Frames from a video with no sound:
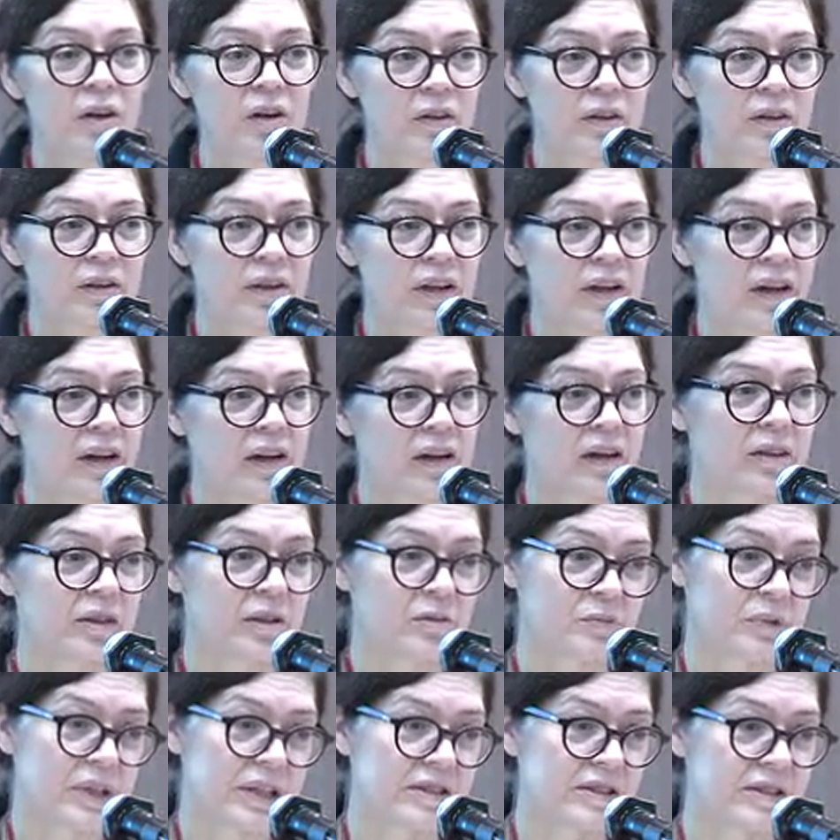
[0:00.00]
on
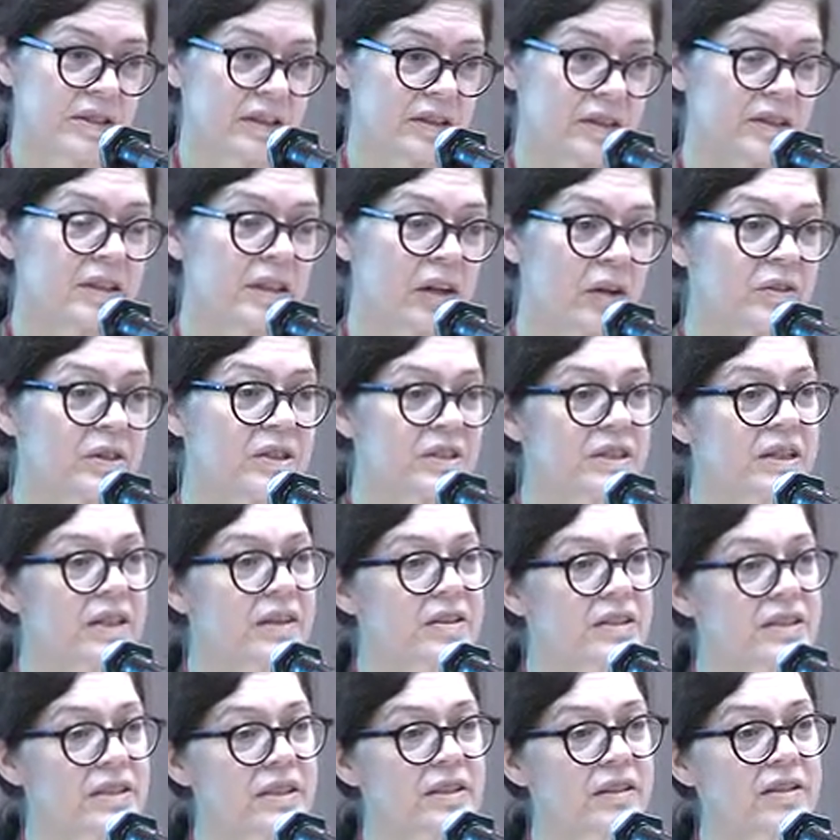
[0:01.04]
the president
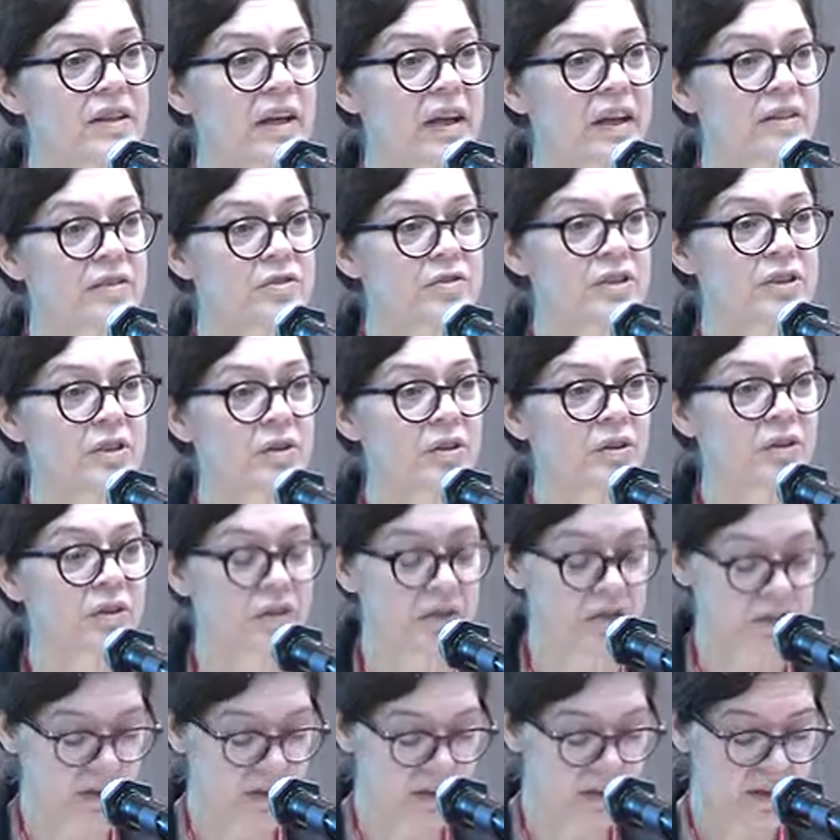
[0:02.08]
downstairs in the entry
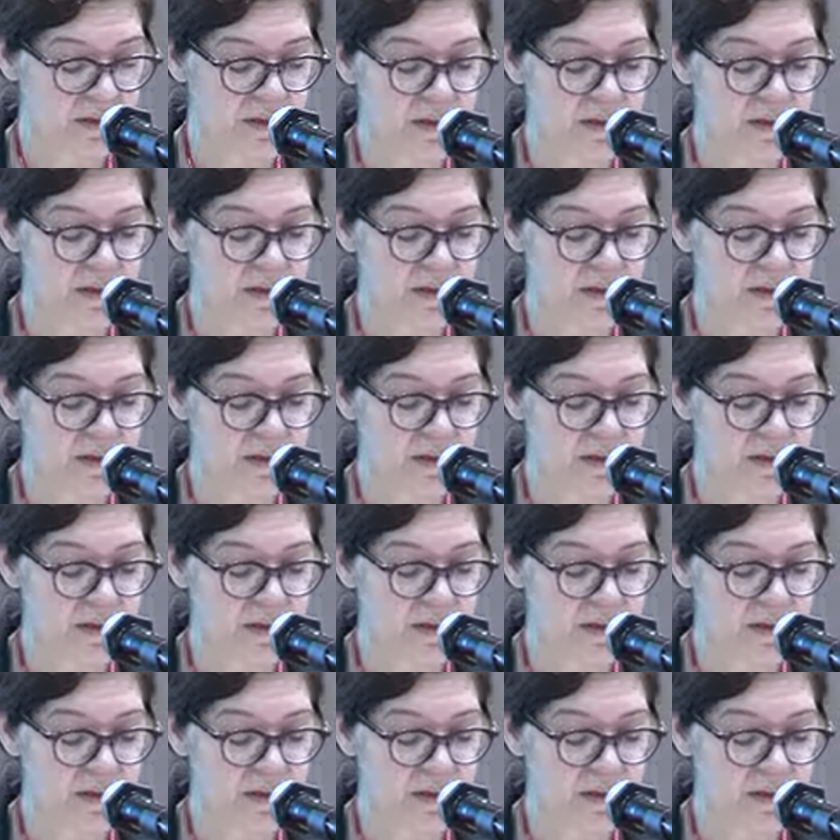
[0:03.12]
hall.